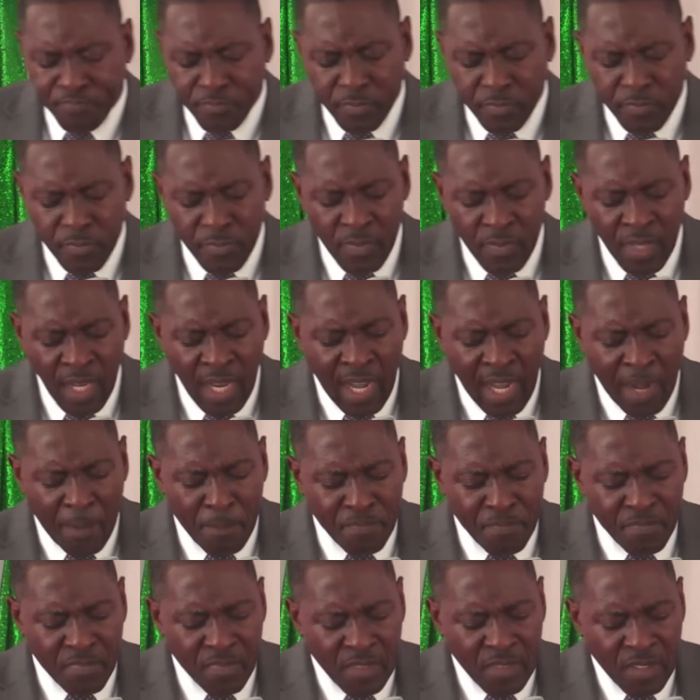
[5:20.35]

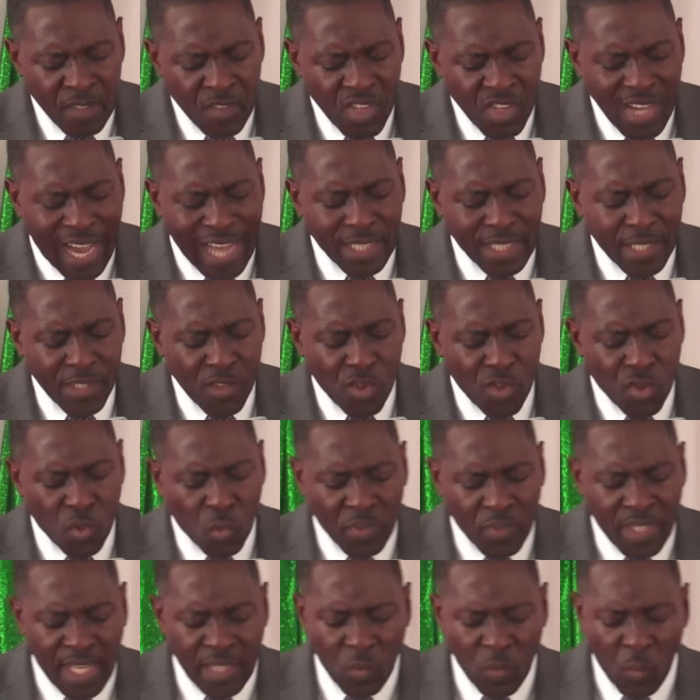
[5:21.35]
challenge you
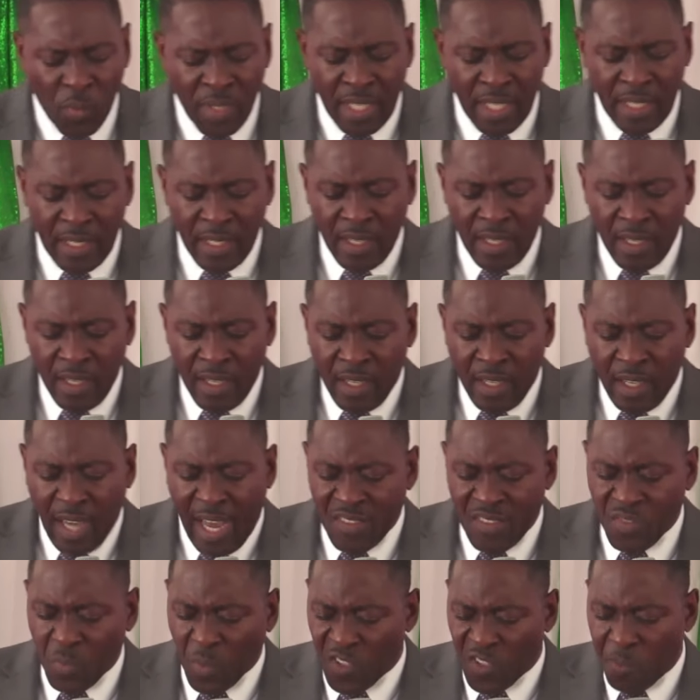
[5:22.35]
that we, as
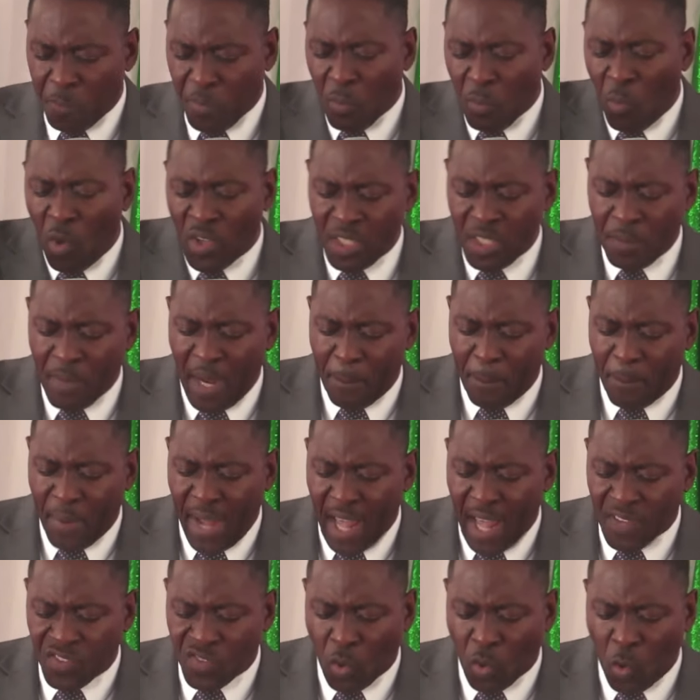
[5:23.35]
was promoted by
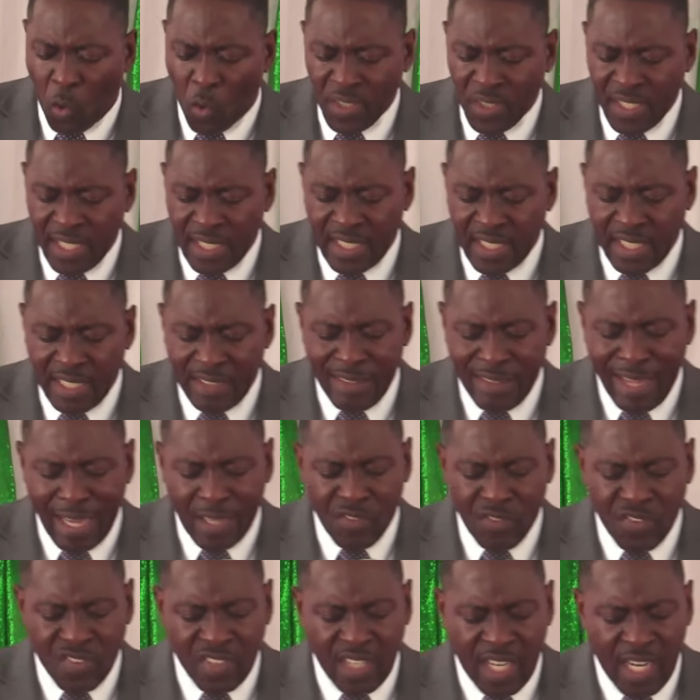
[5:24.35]
Pastor O'Neill, that next
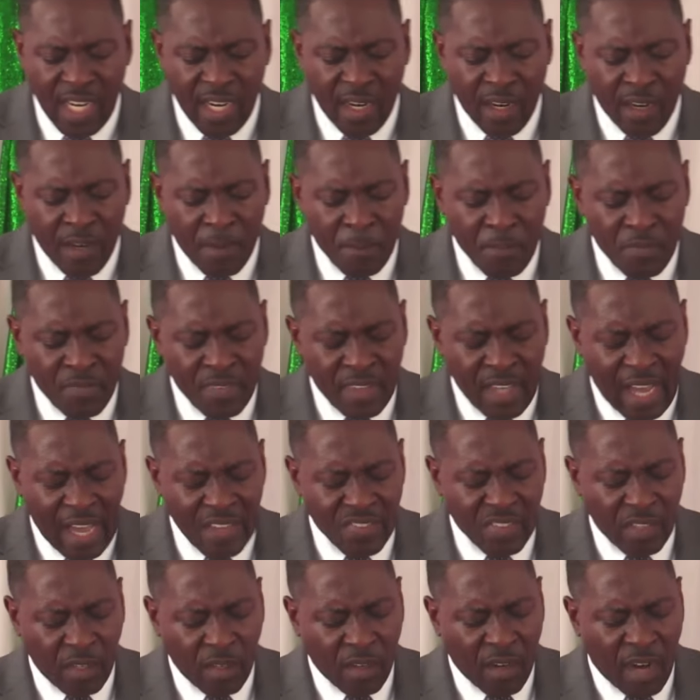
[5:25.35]
year as a
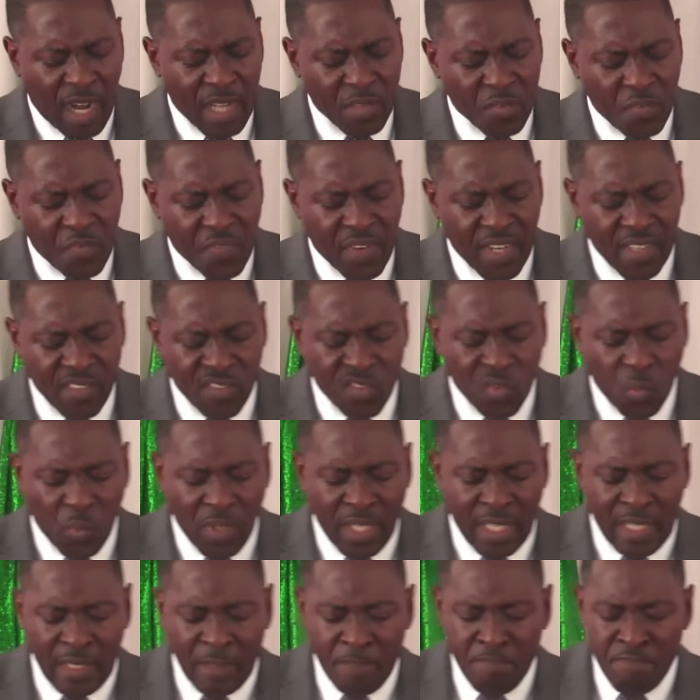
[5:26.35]
conference
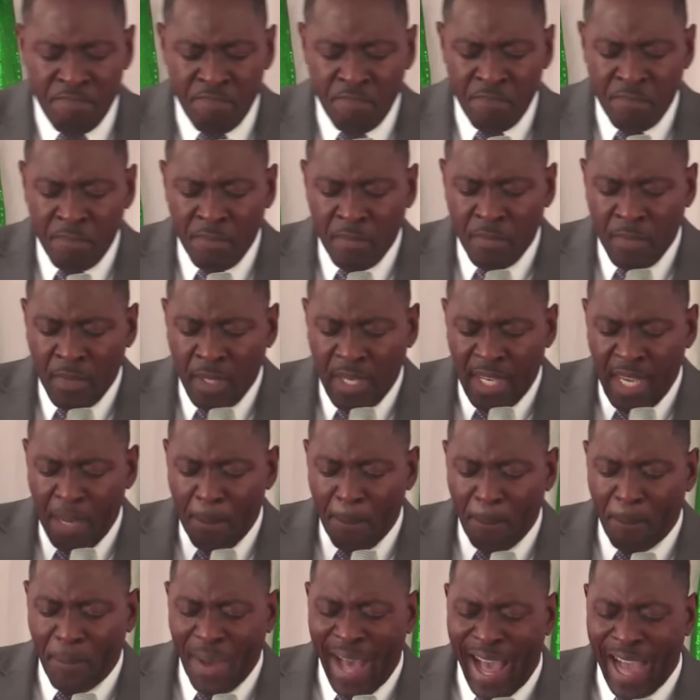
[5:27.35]
we
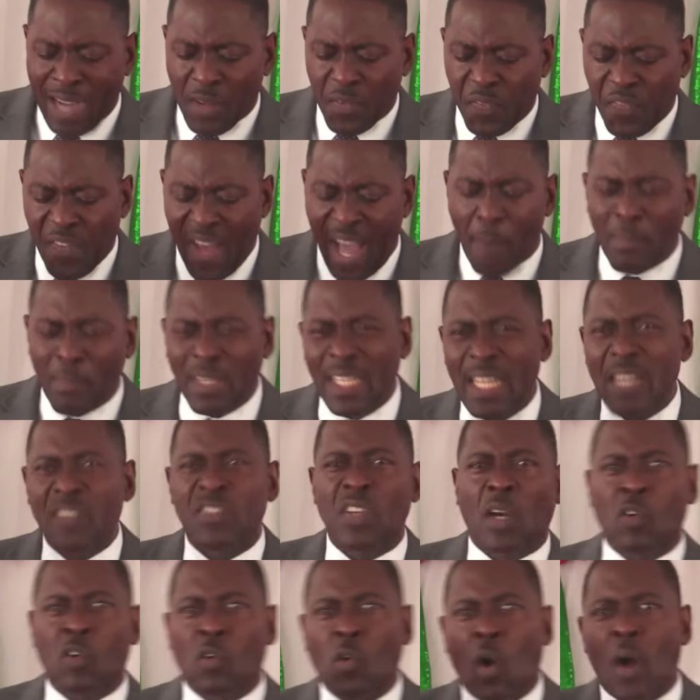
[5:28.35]
impact families
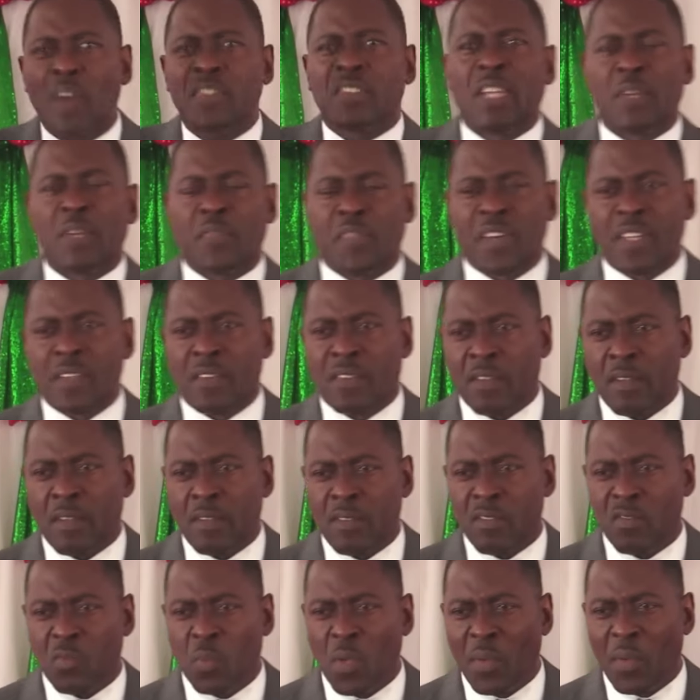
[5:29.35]
across differences.
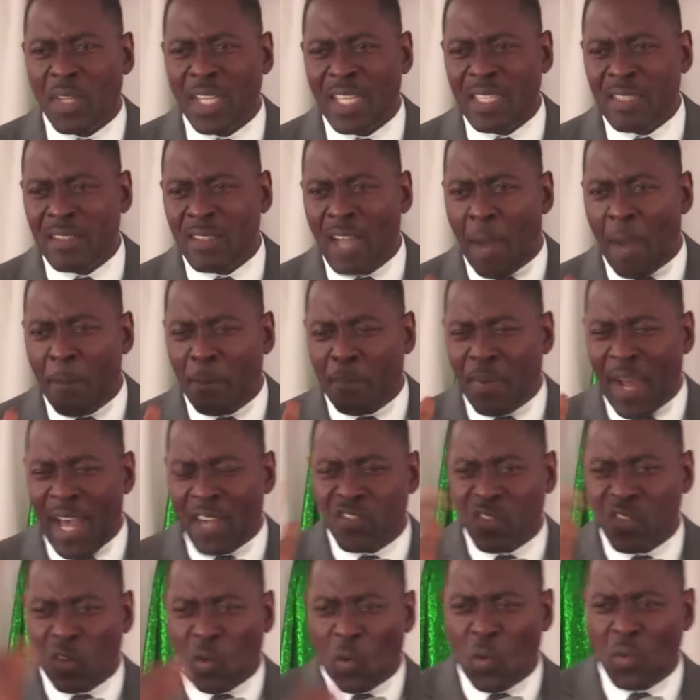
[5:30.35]
We will adopt Pastor
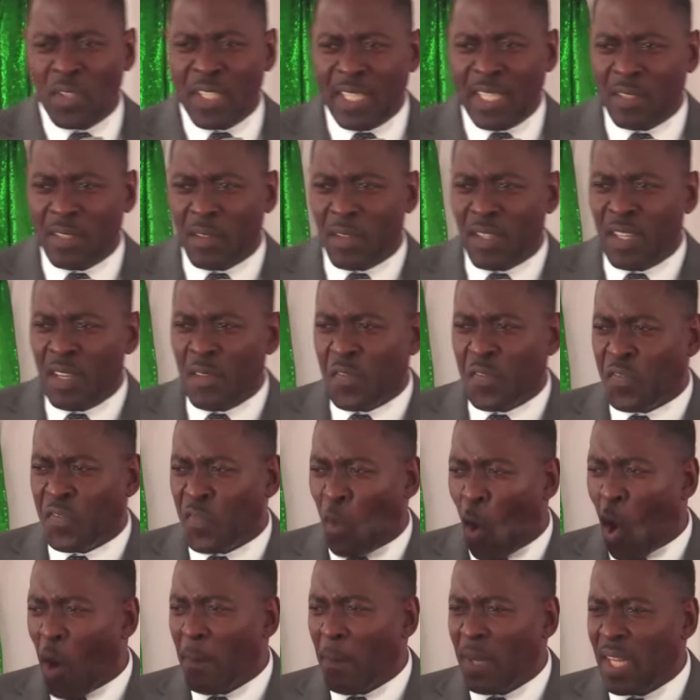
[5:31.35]
O'Neill
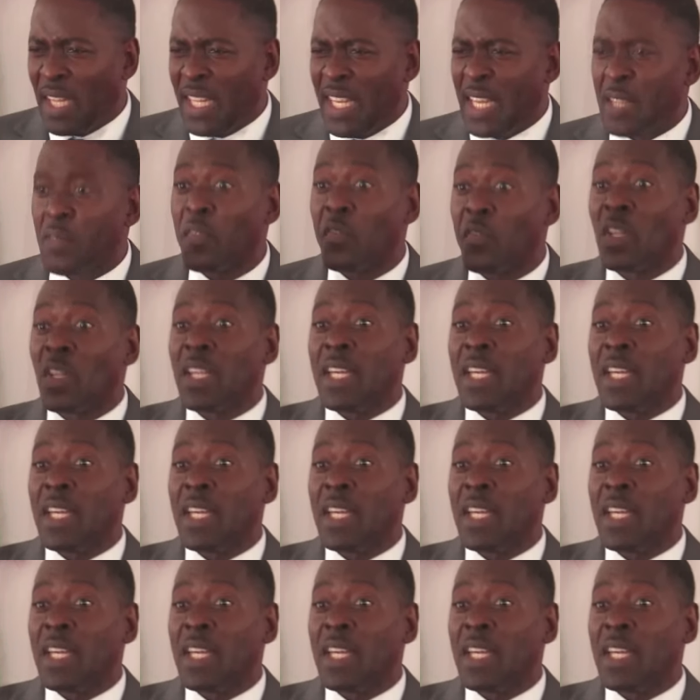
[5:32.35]
formally and fully.